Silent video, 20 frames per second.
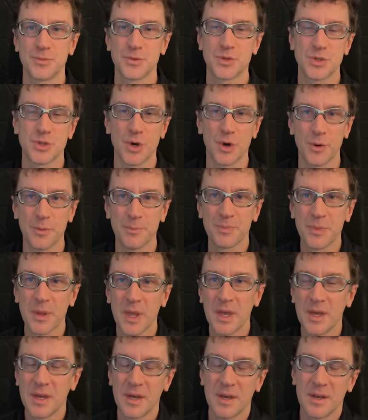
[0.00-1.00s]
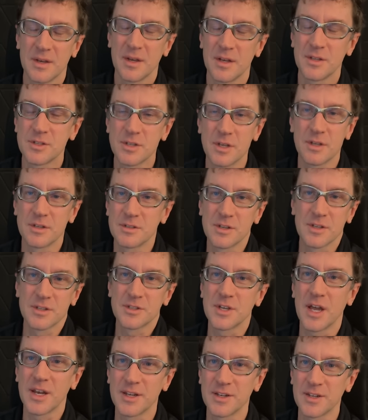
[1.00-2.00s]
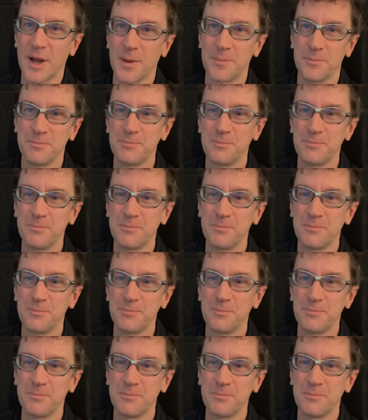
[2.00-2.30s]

So it's, it's an exciting time.